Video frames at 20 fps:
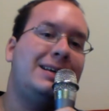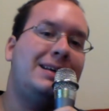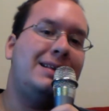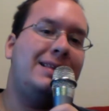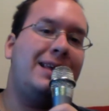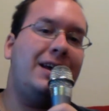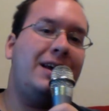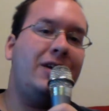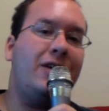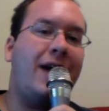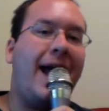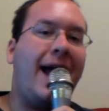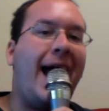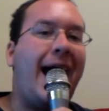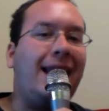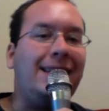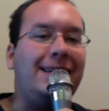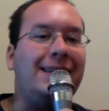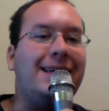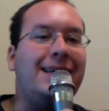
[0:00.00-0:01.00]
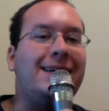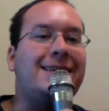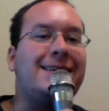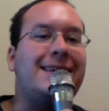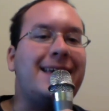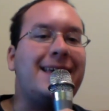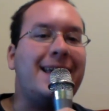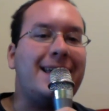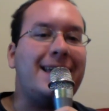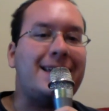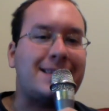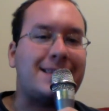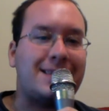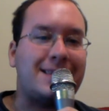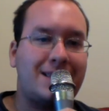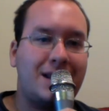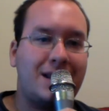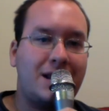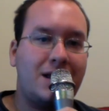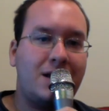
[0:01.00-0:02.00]
They are at it
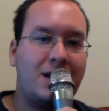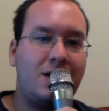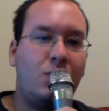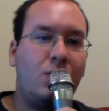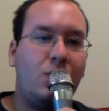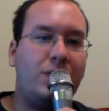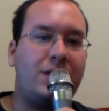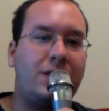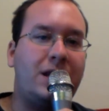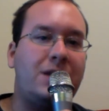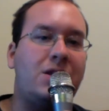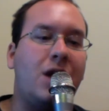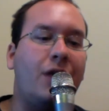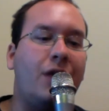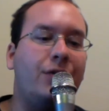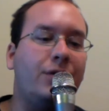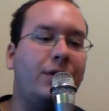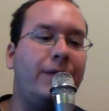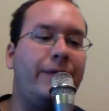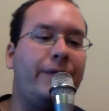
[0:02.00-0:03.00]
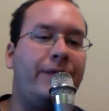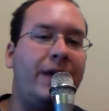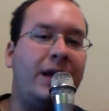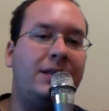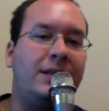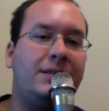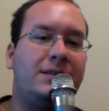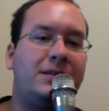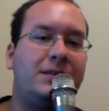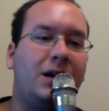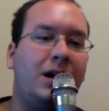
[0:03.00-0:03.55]
again with another defense